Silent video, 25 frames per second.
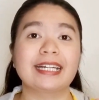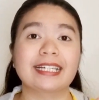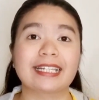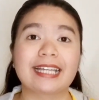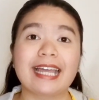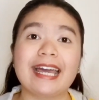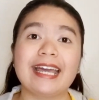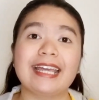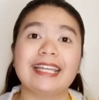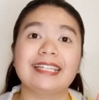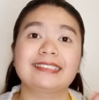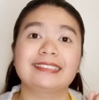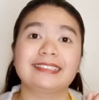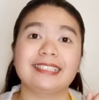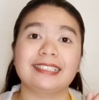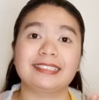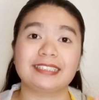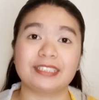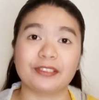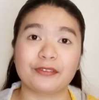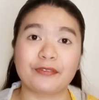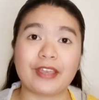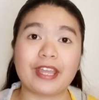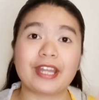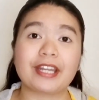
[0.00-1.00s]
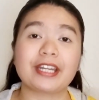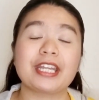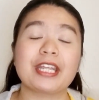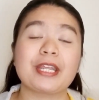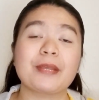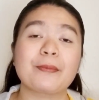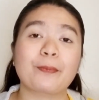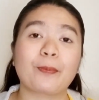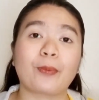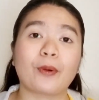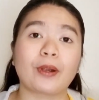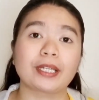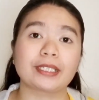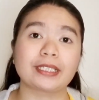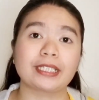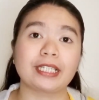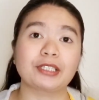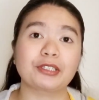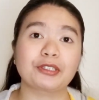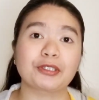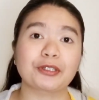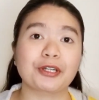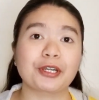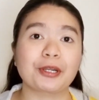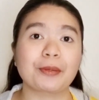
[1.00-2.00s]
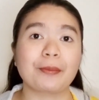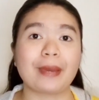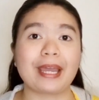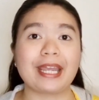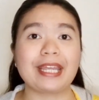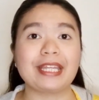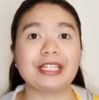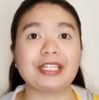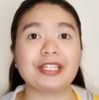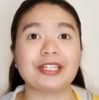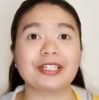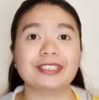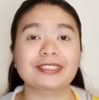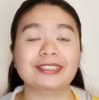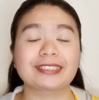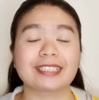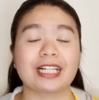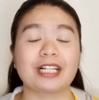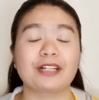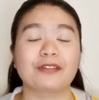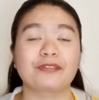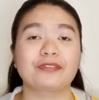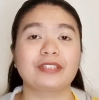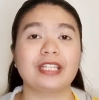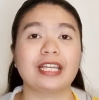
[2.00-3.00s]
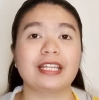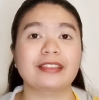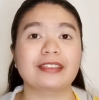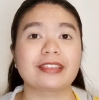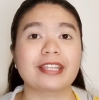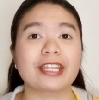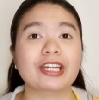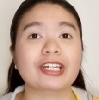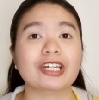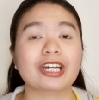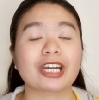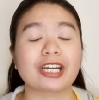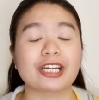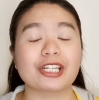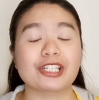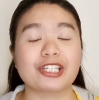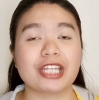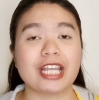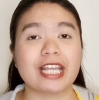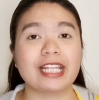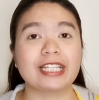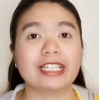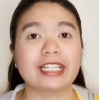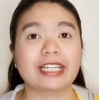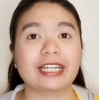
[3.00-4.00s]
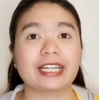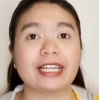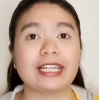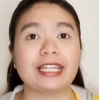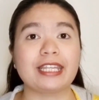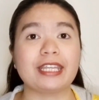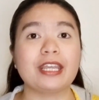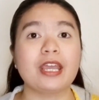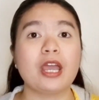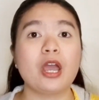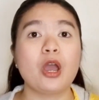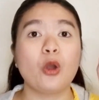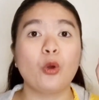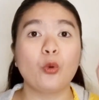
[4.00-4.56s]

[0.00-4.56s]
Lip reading: Guys, it's very important to remind yourself that there are generally